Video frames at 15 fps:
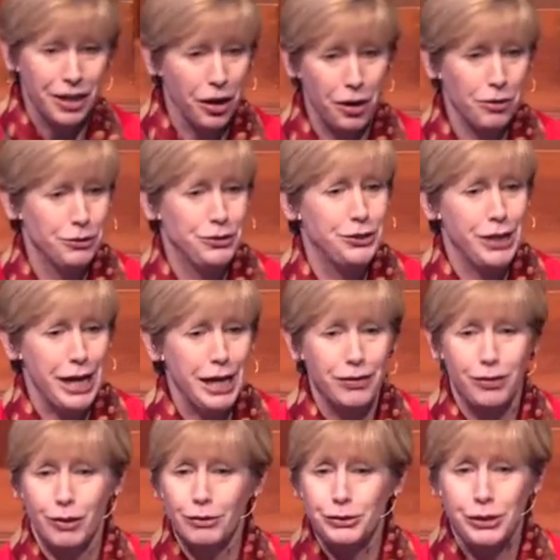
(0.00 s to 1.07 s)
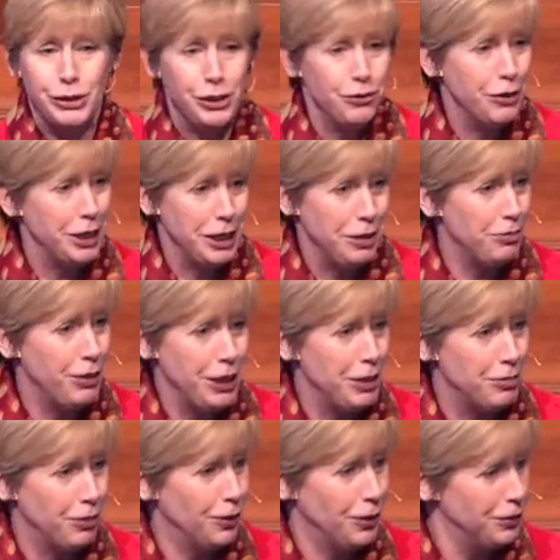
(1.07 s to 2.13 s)
"Oh, Jan, those Unity
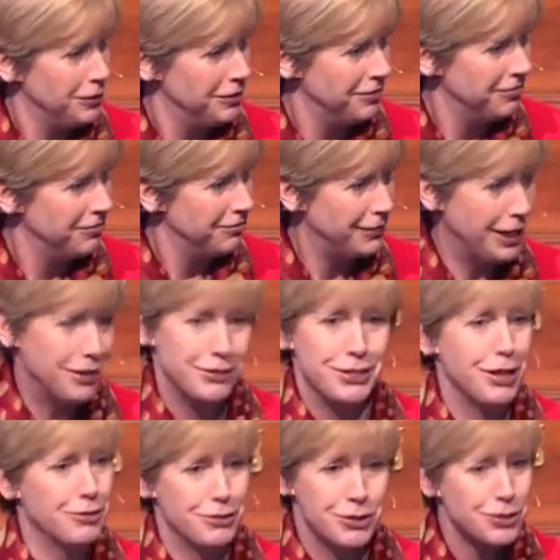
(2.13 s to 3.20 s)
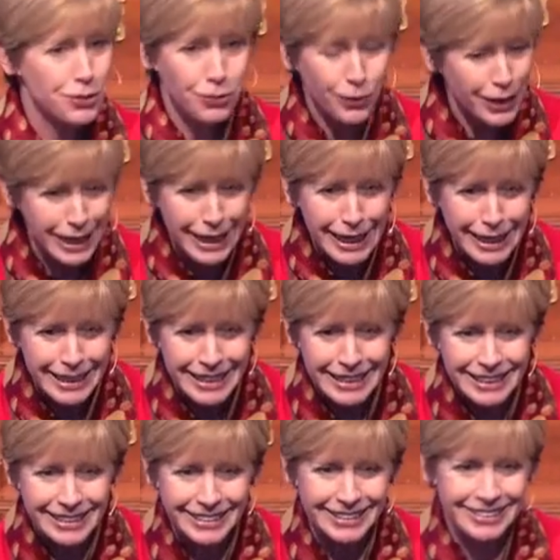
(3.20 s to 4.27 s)
people, they're so sweet."